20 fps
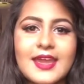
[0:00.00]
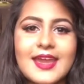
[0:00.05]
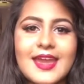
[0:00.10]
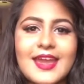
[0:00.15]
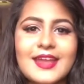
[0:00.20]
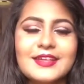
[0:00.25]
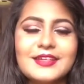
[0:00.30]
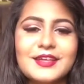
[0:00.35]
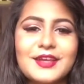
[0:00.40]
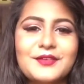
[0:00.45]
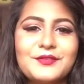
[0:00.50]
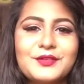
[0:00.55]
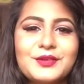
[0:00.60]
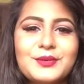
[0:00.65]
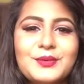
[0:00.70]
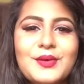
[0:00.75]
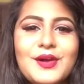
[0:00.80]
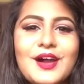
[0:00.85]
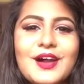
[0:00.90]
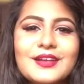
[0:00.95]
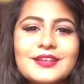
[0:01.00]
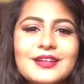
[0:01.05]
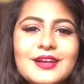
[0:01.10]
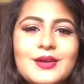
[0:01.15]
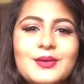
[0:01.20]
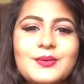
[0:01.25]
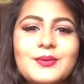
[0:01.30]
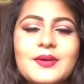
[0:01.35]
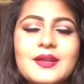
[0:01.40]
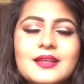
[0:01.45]
hey everyone
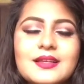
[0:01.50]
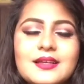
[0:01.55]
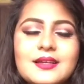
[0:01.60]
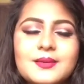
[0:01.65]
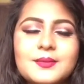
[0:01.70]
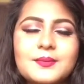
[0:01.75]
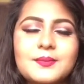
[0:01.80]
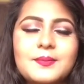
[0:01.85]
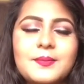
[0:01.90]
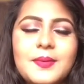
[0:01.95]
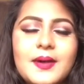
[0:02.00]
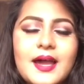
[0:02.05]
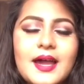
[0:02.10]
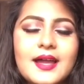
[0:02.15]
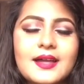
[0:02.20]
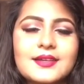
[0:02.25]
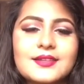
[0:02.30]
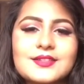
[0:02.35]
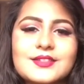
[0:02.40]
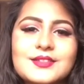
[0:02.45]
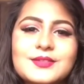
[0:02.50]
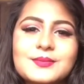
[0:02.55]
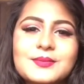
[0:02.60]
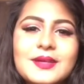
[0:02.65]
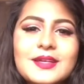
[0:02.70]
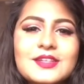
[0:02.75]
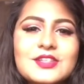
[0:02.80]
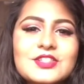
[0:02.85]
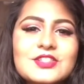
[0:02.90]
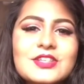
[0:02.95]
welcome back to
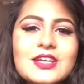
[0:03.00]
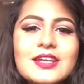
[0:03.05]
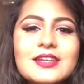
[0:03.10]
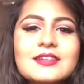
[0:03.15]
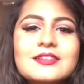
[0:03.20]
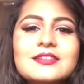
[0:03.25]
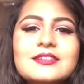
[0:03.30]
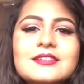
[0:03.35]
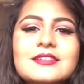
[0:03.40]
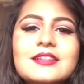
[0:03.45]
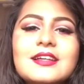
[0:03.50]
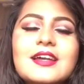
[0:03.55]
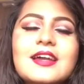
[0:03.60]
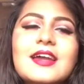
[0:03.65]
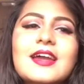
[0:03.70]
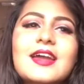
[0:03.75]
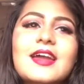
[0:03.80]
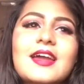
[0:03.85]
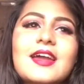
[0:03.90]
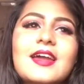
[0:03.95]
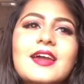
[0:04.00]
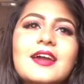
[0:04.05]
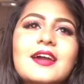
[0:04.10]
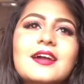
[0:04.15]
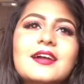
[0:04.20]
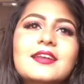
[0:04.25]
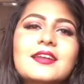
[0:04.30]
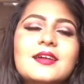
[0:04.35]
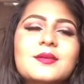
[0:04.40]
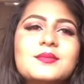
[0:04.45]
my channel
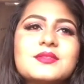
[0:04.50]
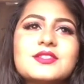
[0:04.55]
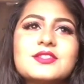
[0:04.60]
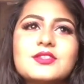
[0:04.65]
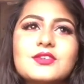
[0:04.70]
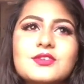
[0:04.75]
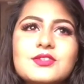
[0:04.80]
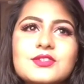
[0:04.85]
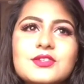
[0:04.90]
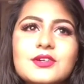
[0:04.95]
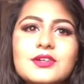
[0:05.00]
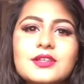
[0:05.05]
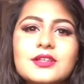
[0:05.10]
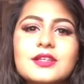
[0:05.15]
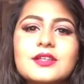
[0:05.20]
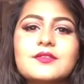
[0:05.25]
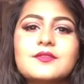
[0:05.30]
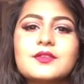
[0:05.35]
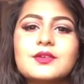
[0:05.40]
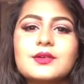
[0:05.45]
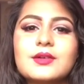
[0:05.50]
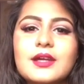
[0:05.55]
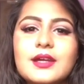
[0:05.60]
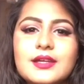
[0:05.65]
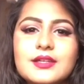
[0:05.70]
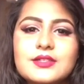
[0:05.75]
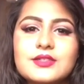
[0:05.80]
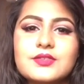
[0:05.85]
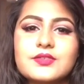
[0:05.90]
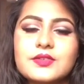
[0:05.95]
and I'm so sorry if you
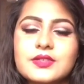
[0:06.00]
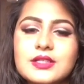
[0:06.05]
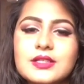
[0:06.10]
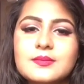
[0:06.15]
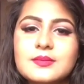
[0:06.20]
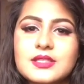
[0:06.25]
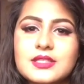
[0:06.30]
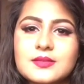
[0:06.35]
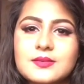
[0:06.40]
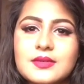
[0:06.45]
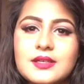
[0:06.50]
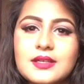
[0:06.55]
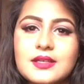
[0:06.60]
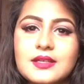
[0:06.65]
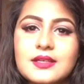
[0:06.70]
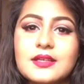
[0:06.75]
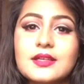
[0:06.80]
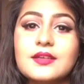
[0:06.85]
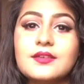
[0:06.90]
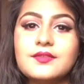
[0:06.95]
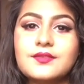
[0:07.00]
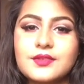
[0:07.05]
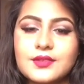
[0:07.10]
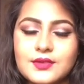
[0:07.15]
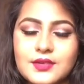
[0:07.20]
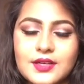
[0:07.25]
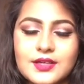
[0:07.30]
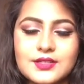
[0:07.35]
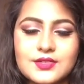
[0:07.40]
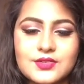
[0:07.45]
guys really missed me if you
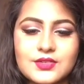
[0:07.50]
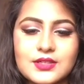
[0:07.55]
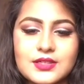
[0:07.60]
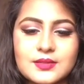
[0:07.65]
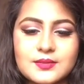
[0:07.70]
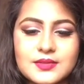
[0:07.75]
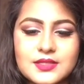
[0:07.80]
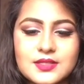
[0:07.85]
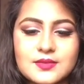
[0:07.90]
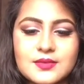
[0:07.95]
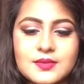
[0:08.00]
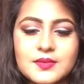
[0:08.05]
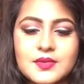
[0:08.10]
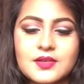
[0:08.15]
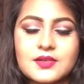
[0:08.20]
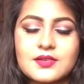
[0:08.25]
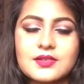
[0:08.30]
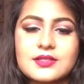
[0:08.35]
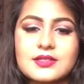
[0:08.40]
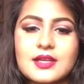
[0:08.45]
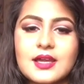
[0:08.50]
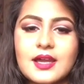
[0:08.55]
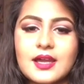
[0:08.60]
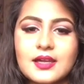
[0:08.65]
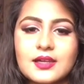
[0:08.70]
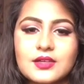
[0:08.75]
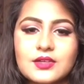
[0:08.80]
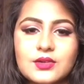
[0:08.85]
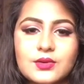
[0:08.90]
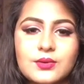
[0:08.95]
guys really missed me because
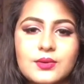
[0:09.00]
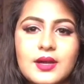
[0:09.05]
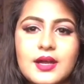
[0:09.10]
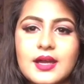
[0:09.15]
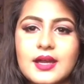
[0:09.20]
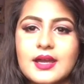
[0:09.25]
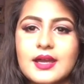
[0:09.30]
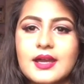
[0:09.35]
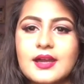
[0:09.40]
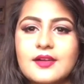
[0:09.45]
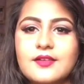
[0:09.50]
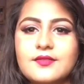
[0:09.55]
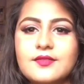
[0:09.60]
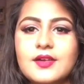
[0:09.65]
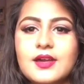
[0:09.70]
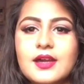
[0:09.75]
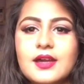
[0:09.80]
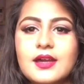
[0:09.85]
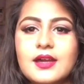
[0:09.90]
I know I have